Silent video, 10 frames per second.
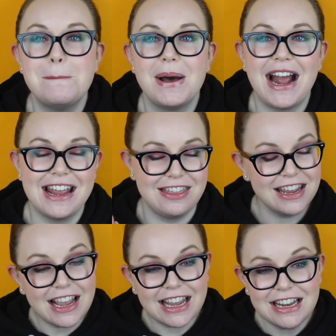but I
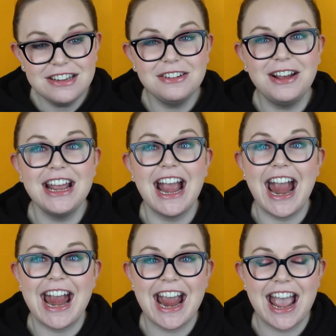think I can do it,
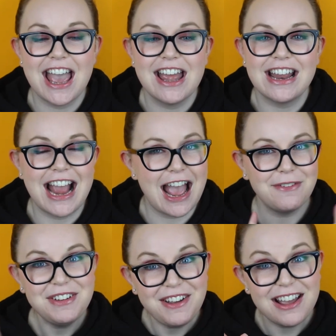and I
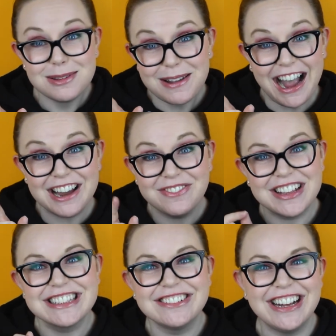have you guys behind
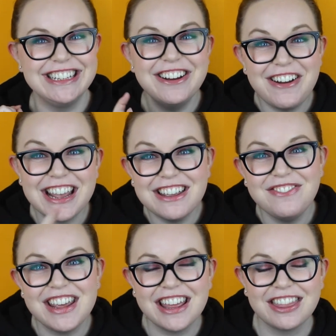me, so I know I can
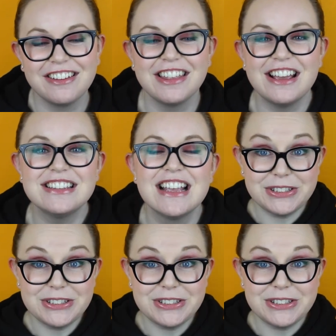make it through this.